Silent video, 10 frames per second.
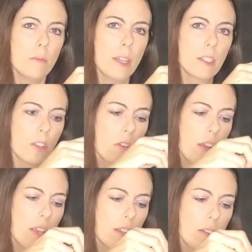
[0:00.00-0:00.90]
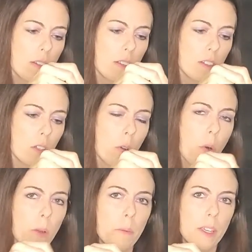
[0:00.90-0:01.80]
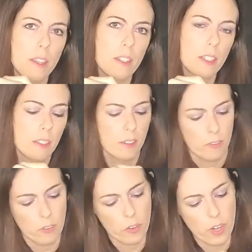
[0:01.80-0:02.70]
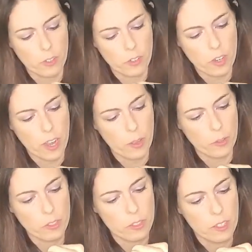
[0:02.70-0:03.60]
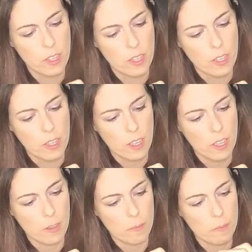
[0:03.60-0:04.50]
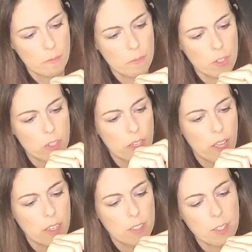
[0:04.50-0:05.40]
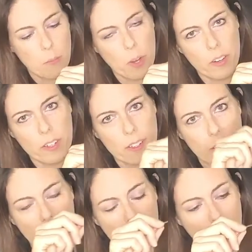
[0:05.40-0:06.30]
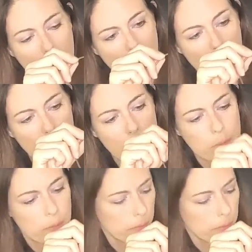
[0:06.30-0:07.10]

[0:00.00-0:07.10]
Makes a great decor piece around your house um, or to hang somewhere and, and light up.